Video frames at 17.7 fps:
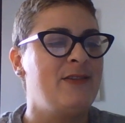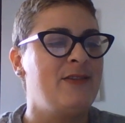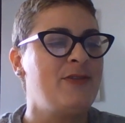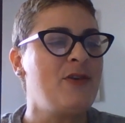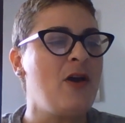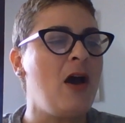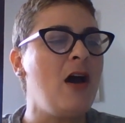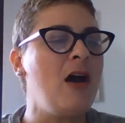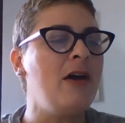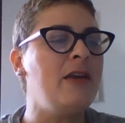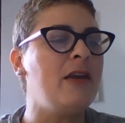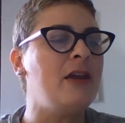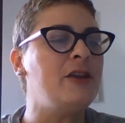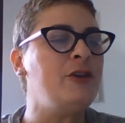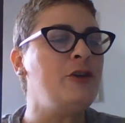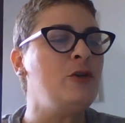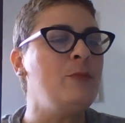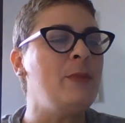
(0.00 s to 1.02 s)
Thought
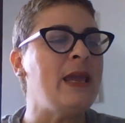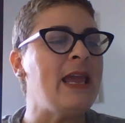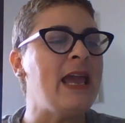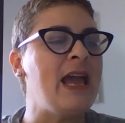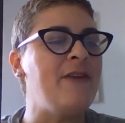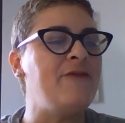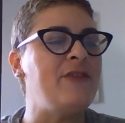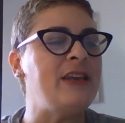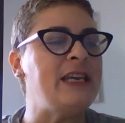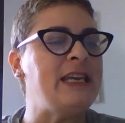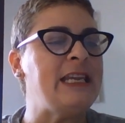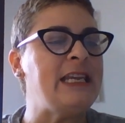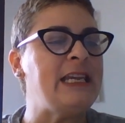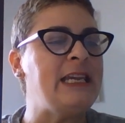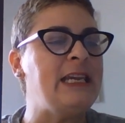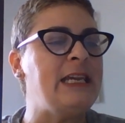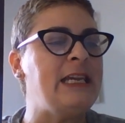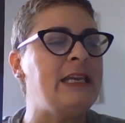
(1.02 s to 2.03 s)
you may have a
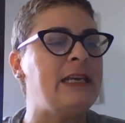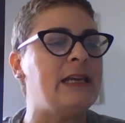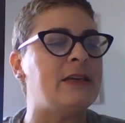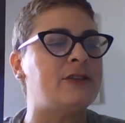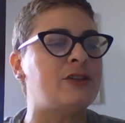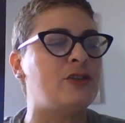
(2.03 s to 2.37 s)
need